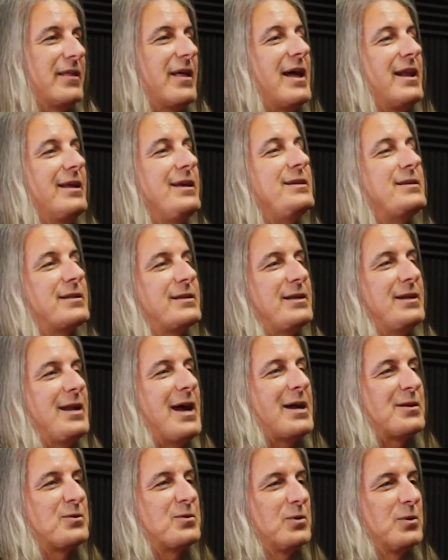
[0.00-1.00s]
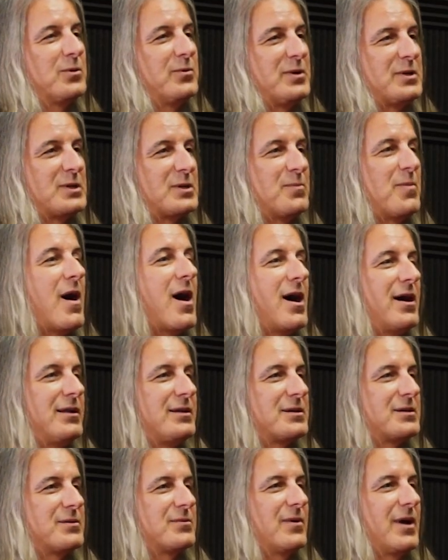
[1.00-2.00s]
That is the natural
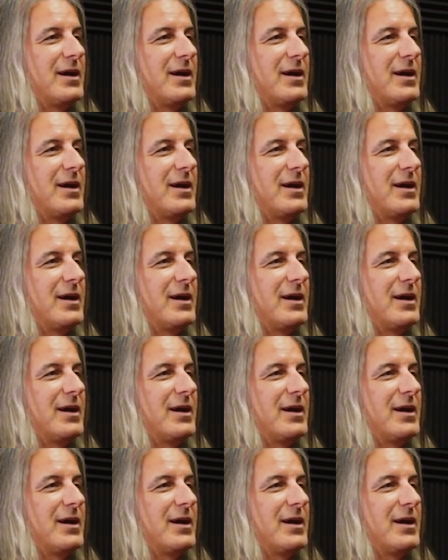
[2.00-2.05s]
response, yeah.